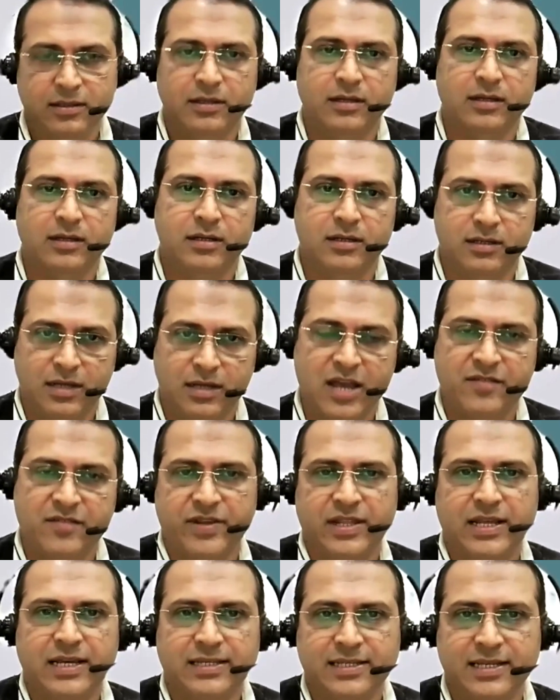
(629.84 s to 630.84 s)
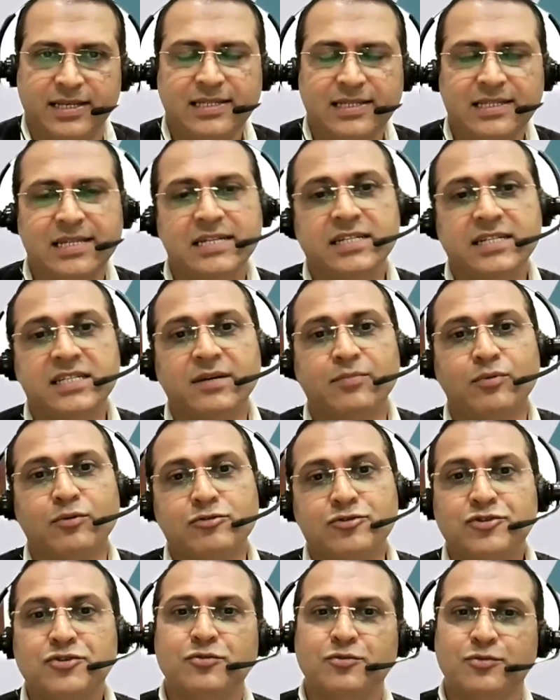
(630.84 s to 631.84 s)
Ayurveda says, it
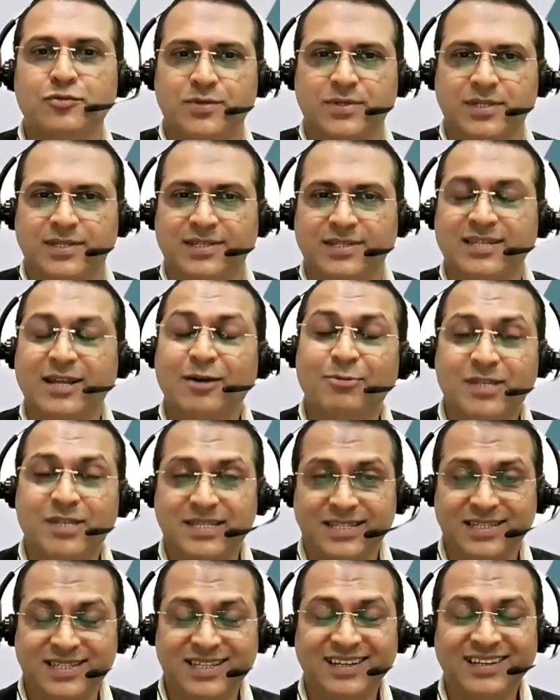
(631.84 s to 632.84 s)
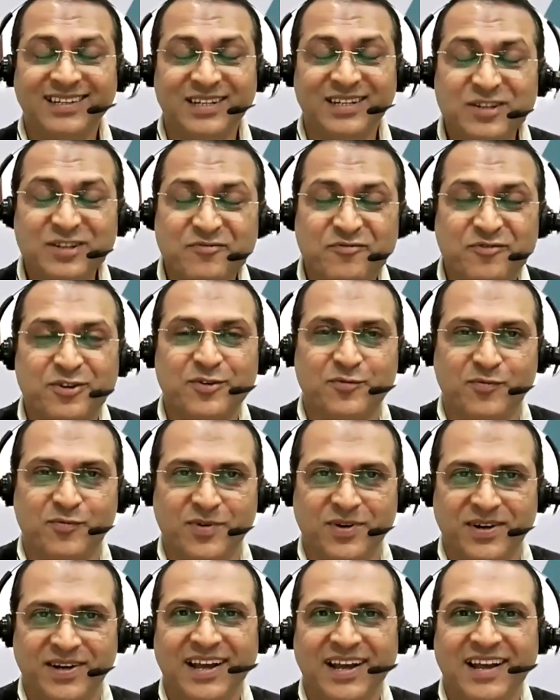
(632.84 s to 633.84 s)
supports to ojas. Now this is the different
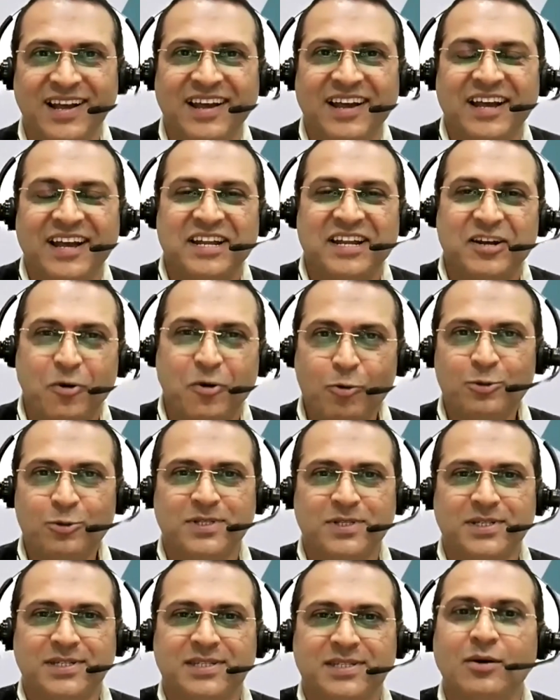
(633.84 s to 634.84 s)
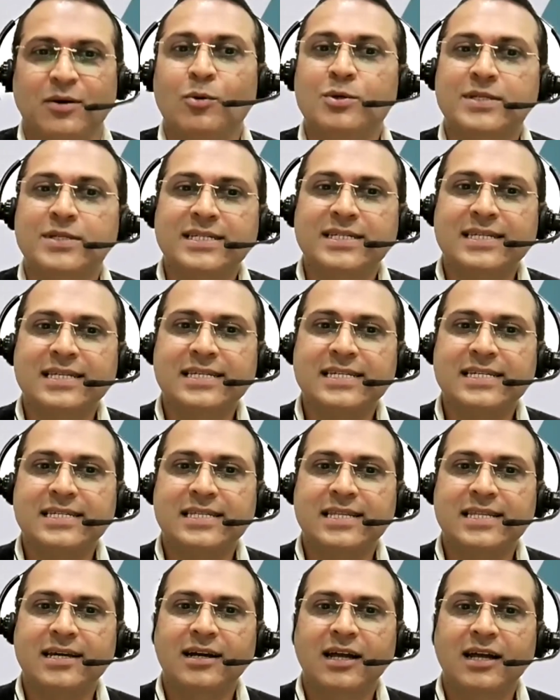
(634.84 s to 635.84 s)
word. Ojas. Ojas
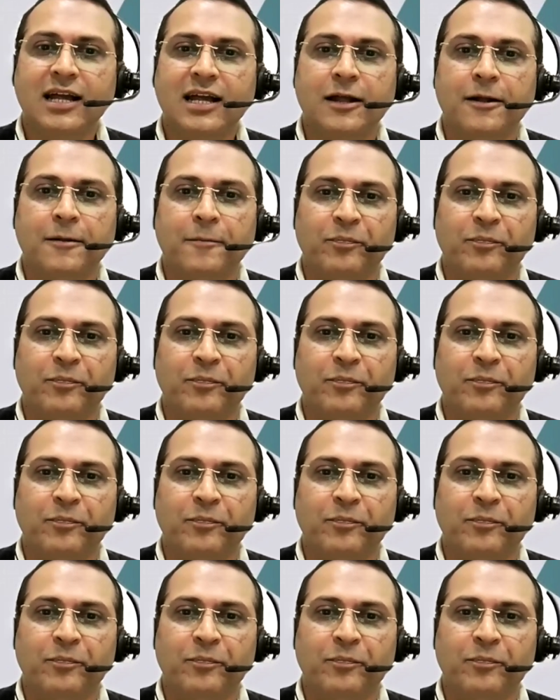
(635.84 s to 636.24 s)
is the